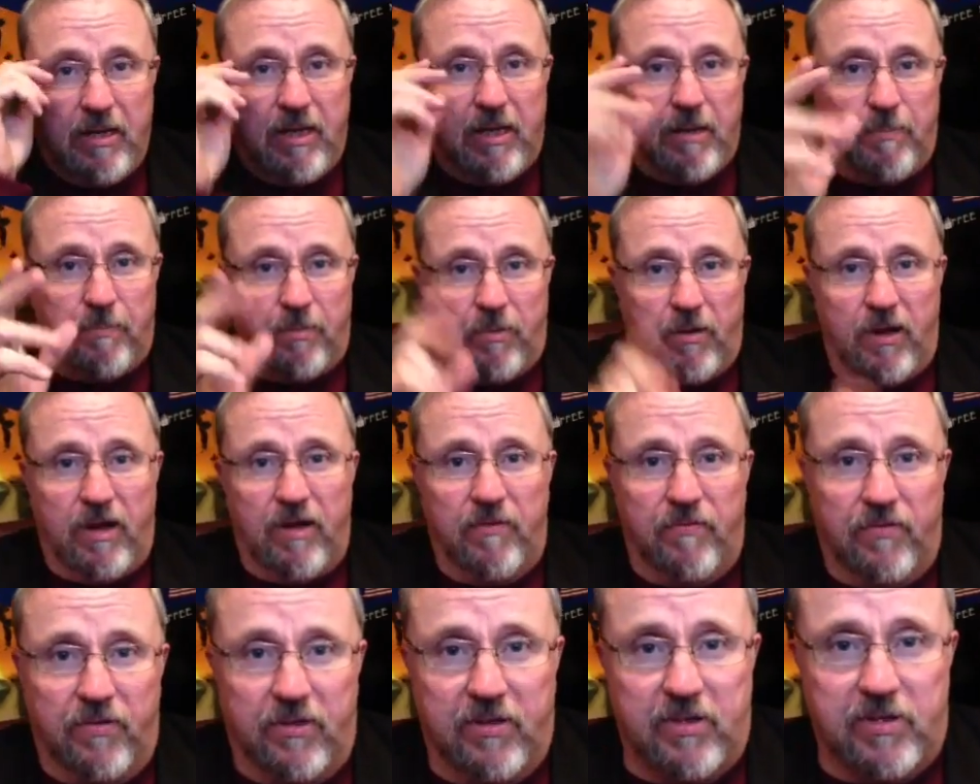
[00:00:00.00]
Keep
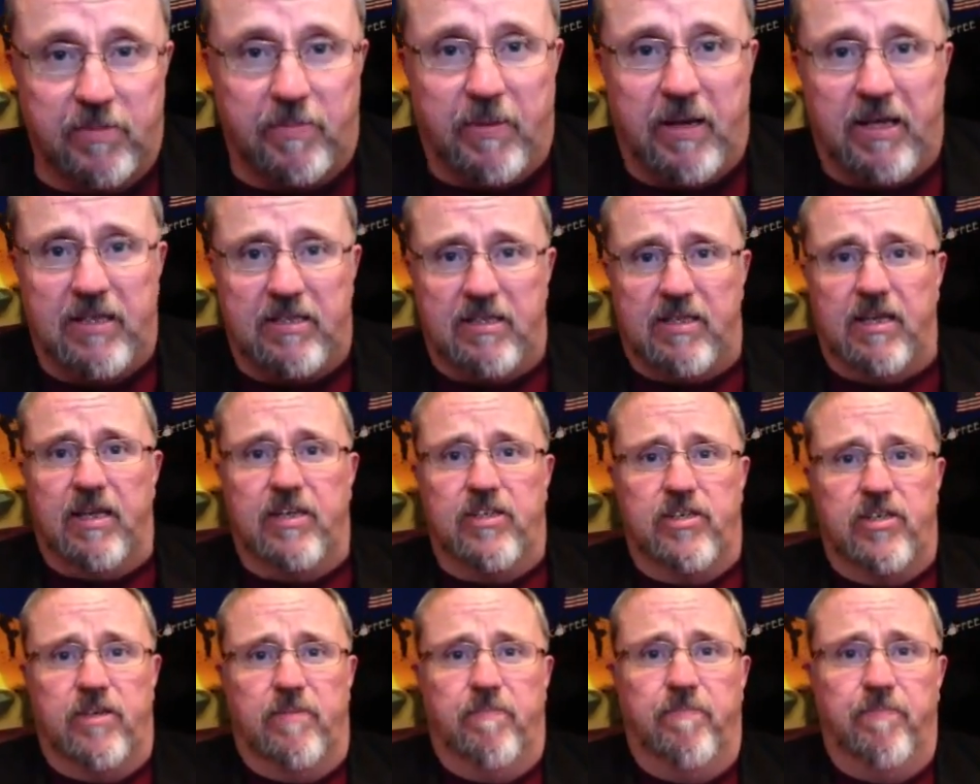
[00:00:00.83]
praying for the space
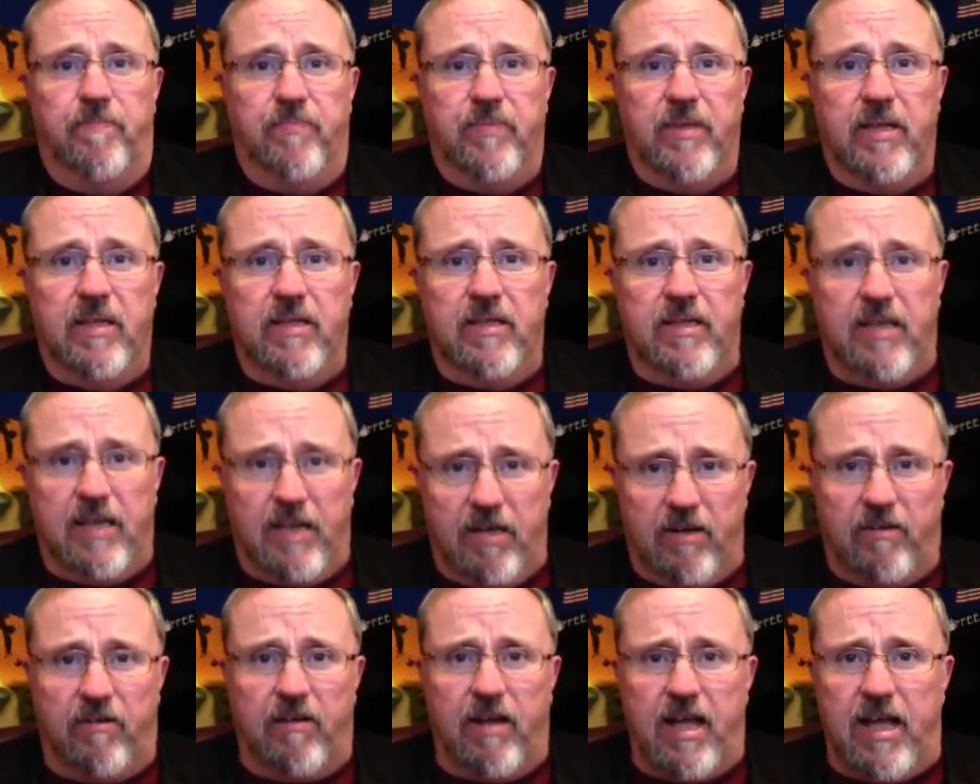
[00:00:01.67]
station,
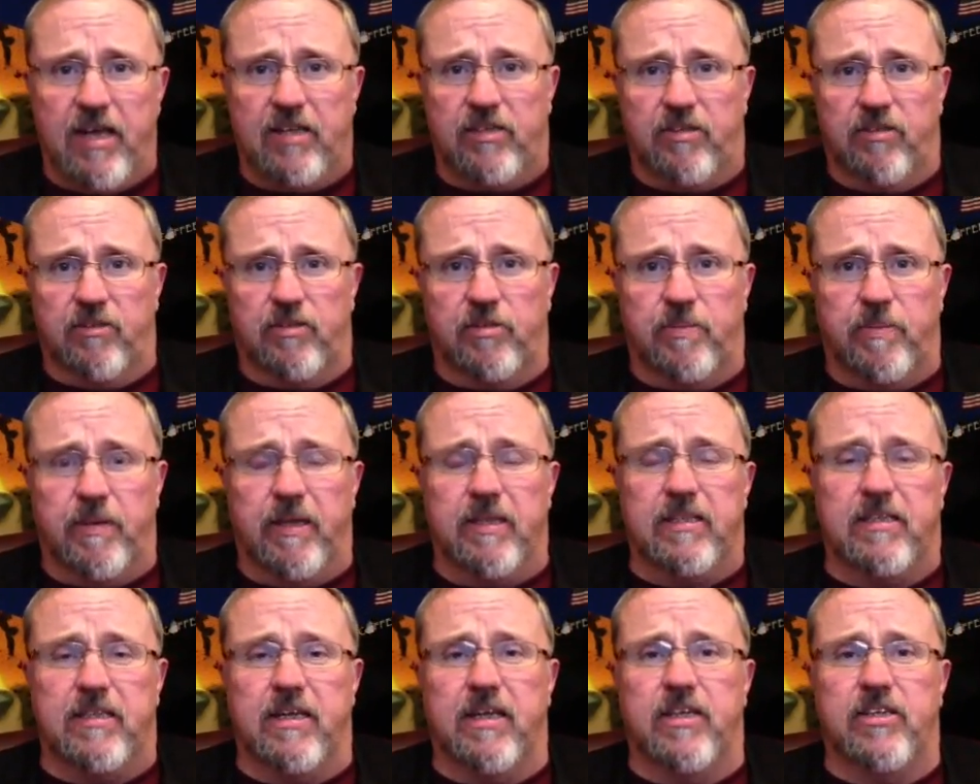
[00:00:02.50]
the International
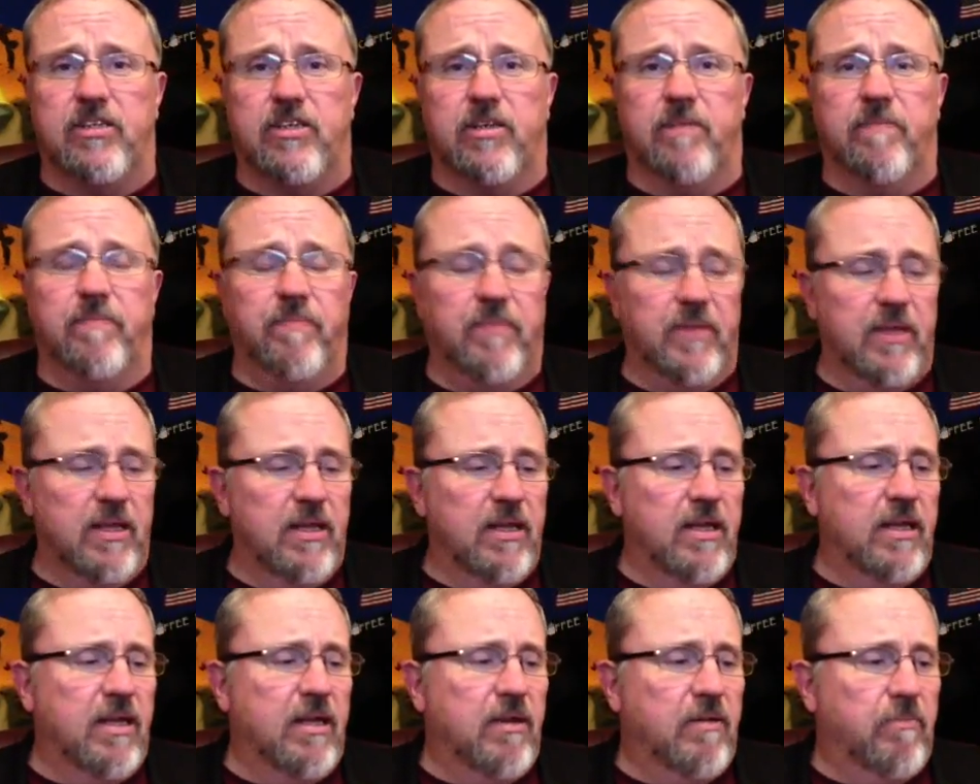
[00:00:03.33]
Space Station.
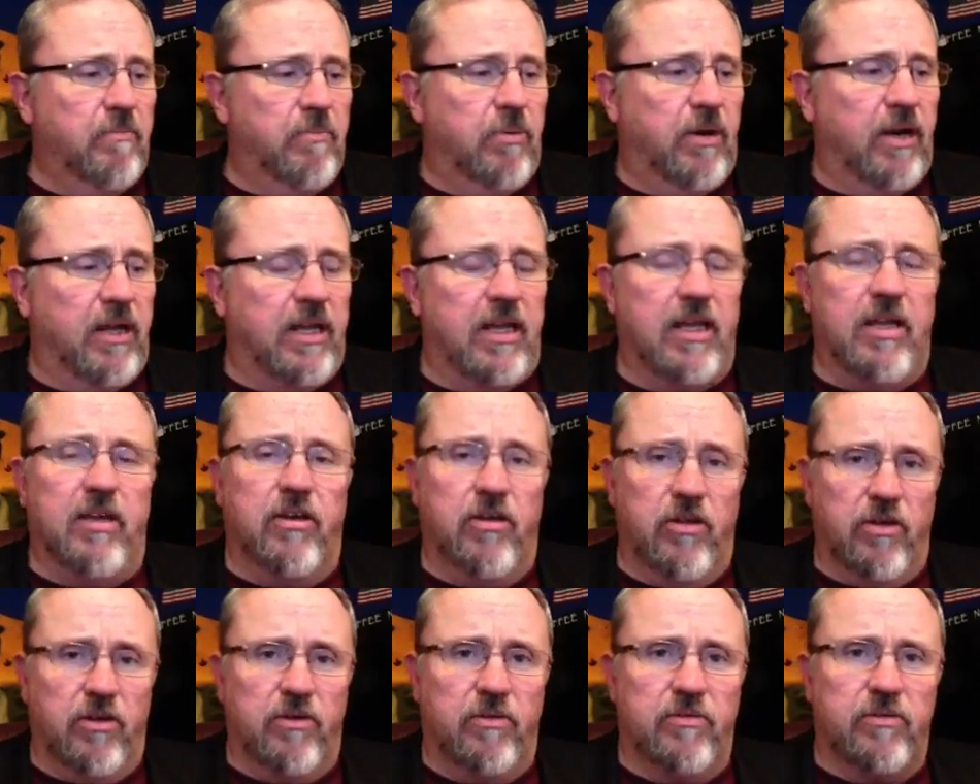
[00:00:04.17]

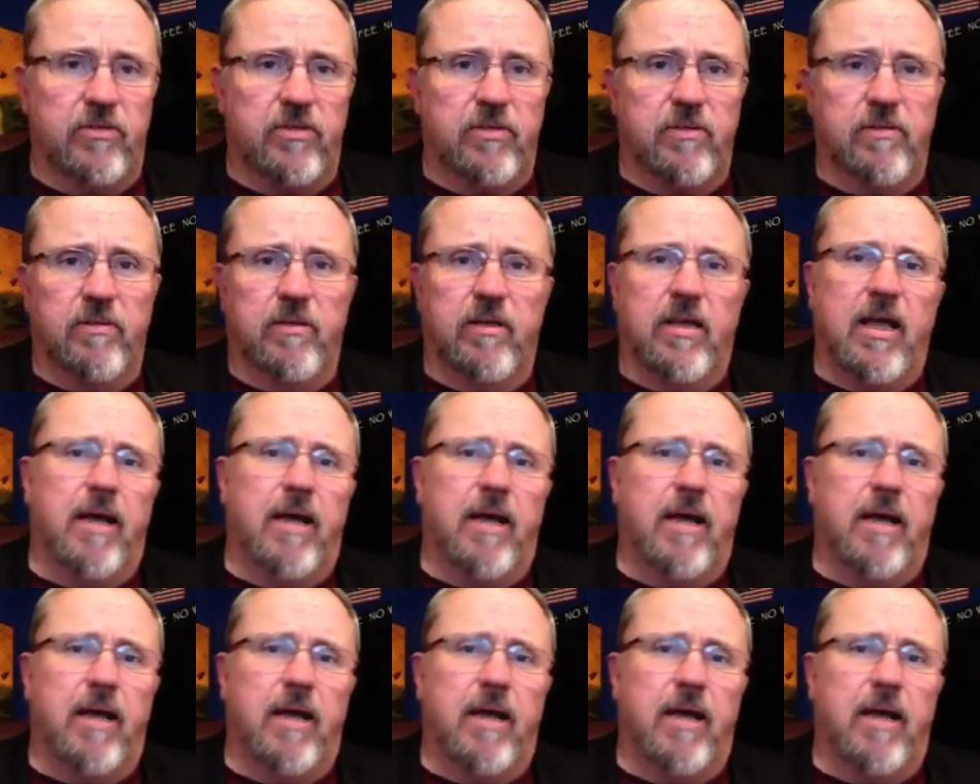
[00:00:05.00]
Breaking news.